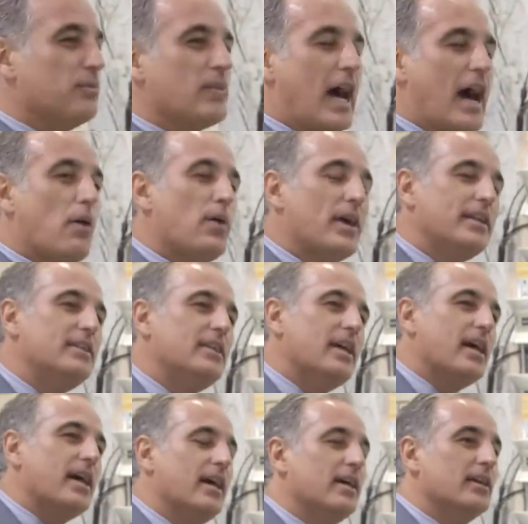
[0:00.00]
our
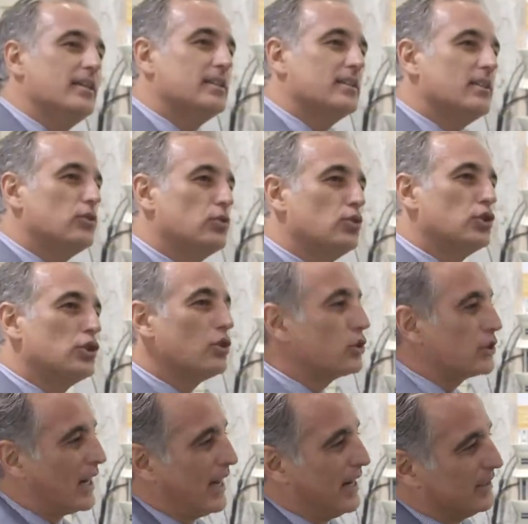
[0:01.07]
idea is to
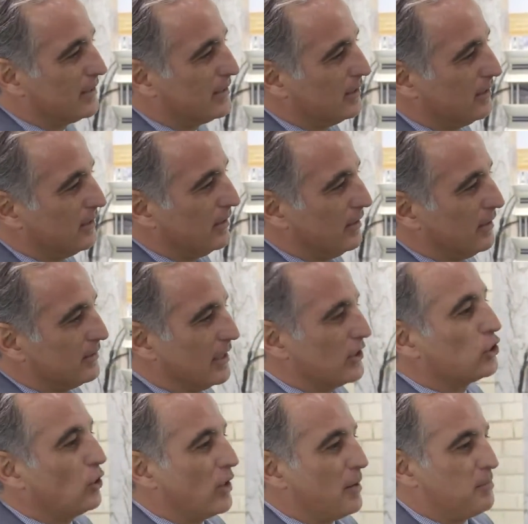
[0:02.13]
socialize the
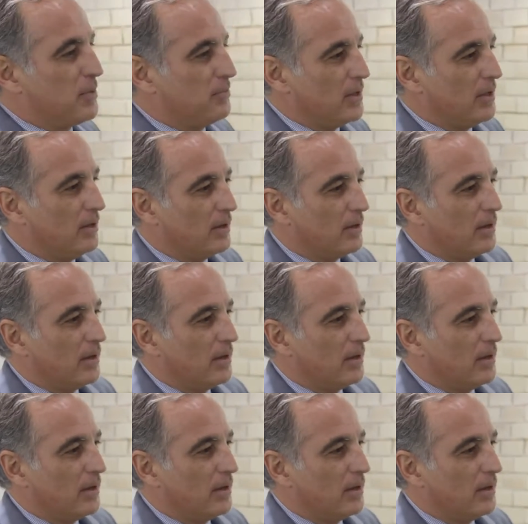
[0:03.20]
solar PV.